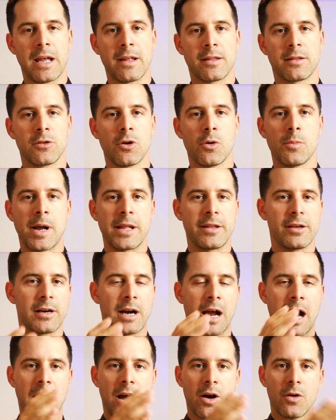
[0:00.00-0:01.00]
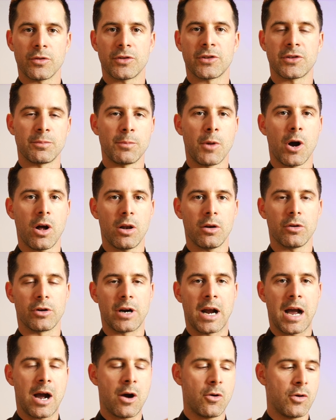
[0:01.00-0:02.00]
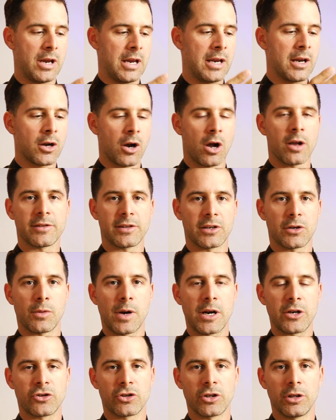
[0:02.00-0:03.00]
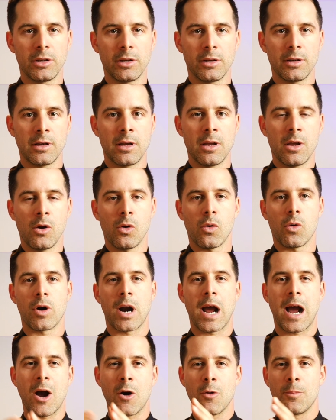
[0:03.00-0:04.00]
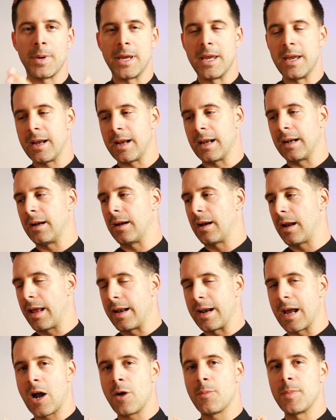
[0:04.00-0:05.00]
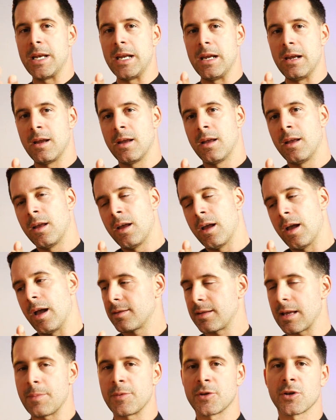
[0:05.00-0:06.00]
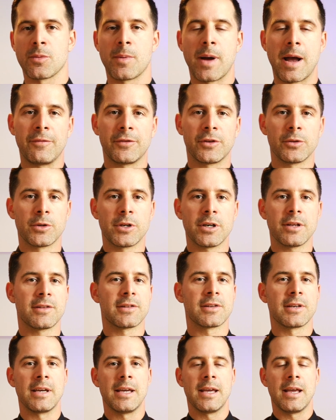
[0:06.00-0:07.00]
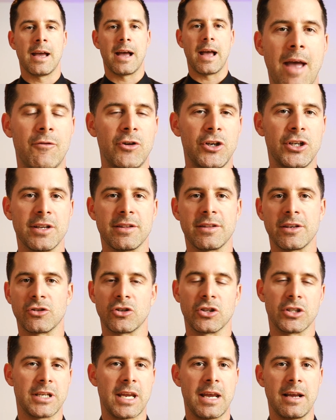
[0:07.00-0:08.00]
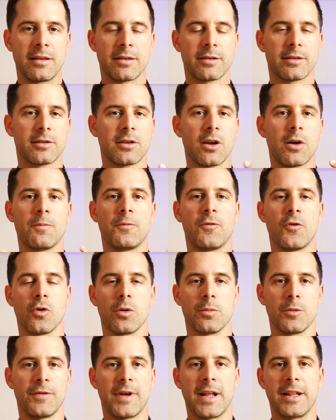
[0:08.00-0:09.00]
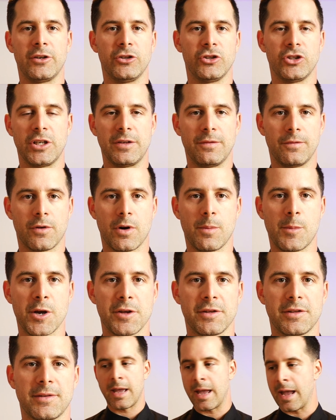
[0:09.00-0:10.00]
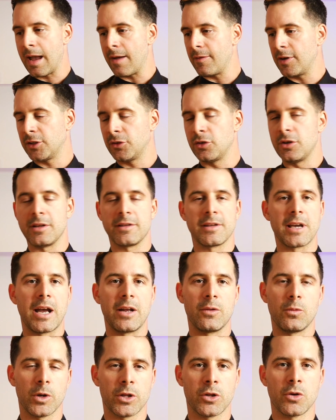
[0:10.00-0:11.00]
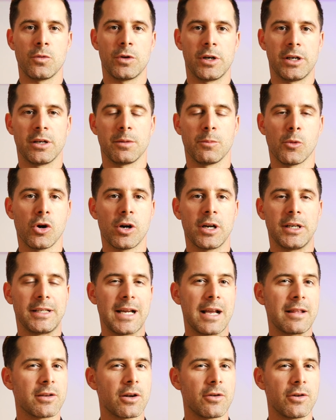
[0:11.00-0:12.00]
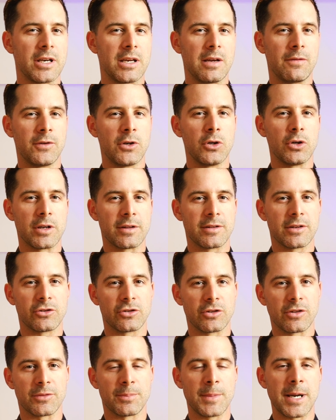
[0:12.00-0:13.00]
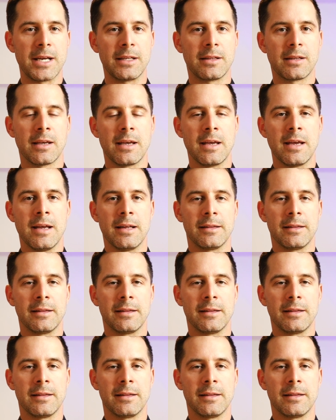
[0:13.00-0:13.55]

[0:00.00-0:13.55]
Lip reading: that no matter how small or how inconsequential or how big and how many steps come afterwards, every decision takes some form of energy from us. Having to decide what to wear in the morning, that's already a few decisions made